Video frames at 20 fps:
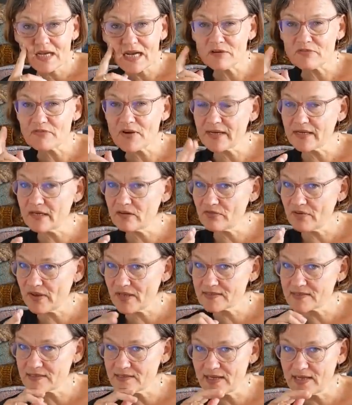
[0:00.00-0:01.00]
I find it
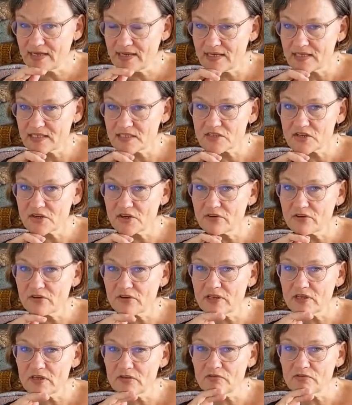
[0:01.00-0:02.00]
fascinating.
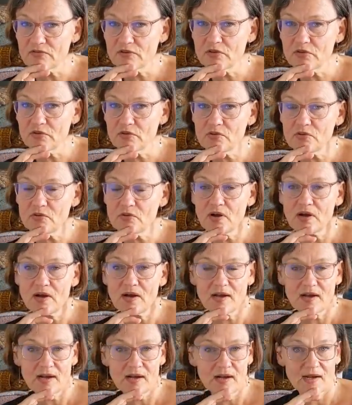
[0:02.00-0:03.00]
So if you
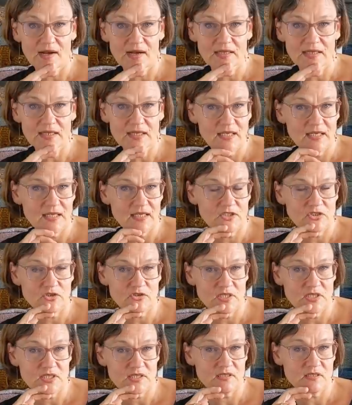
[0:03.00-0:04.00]
are keen
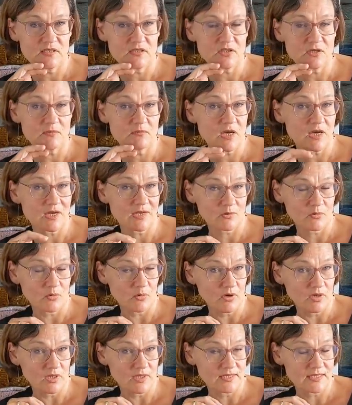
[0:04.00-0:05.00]
to listen to some high
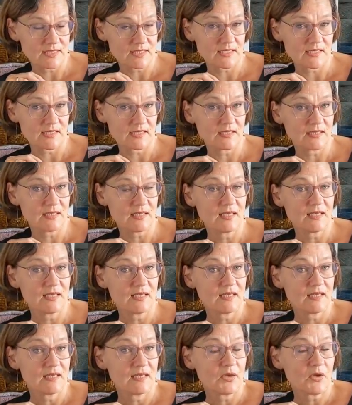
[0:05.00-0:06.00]
quality
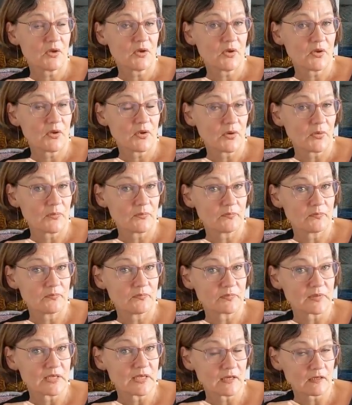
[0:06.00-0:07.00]

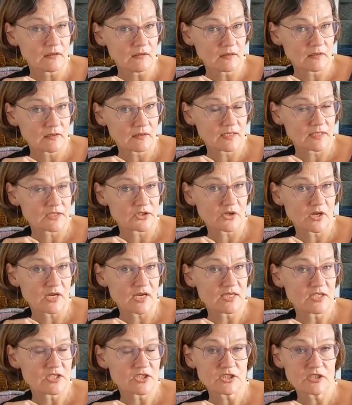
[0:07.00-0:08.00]
health
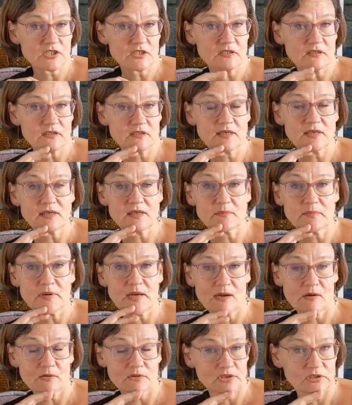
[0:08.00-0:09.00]
education
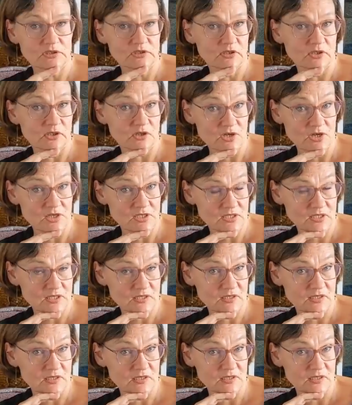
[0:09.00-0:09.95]
about the gut,